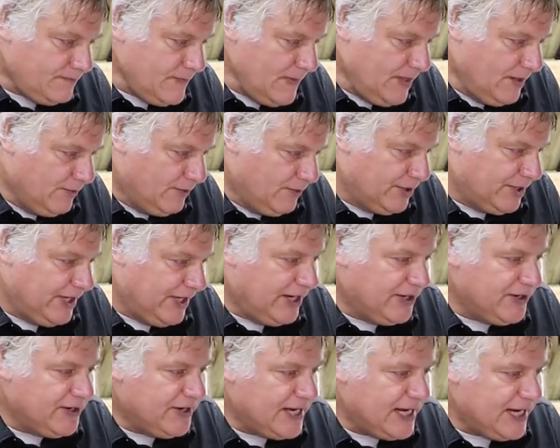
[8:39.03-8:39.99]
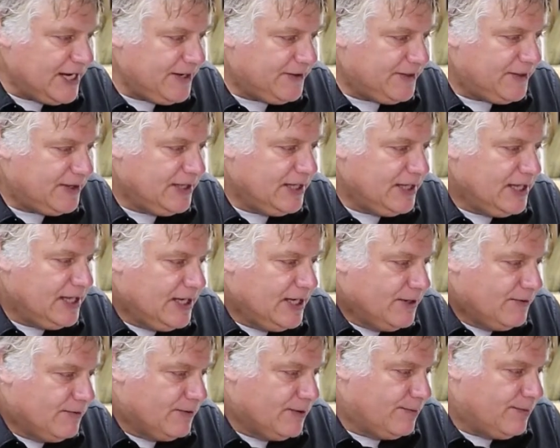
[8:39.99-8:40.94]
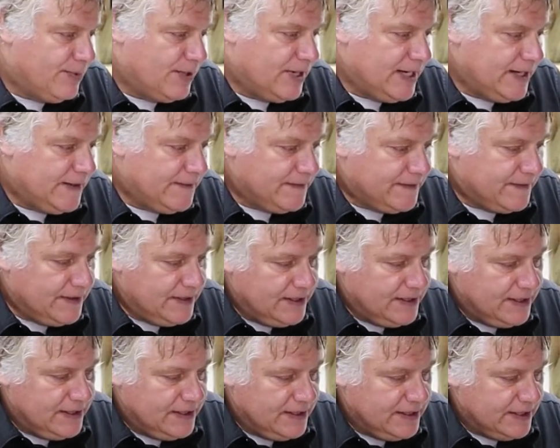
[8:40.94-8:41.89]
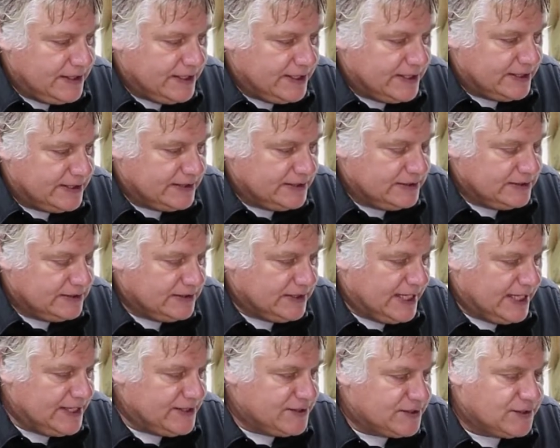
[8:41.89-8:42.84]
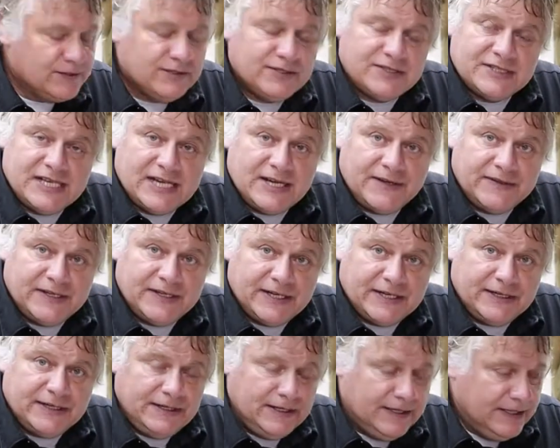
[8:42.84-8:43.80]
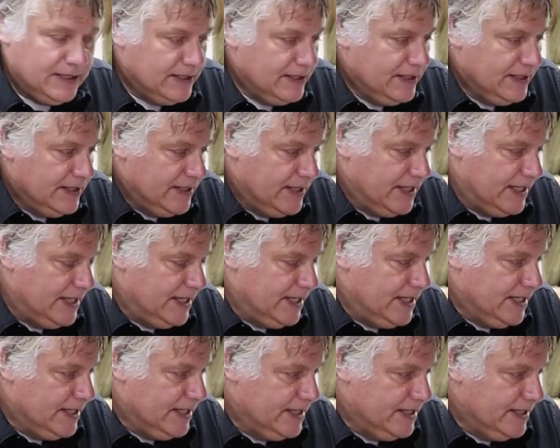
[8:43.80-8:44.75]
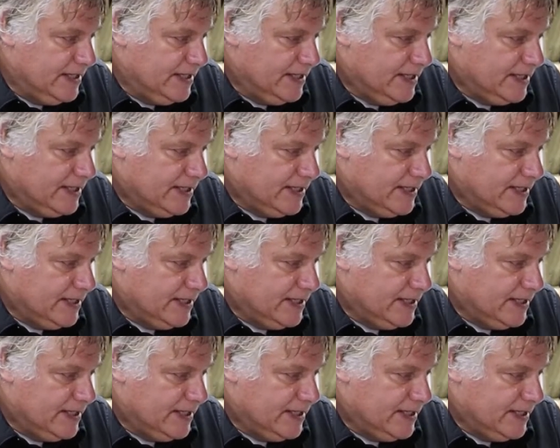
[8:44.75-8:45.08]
we'll get underneath. We'll break the lines loose down there, and then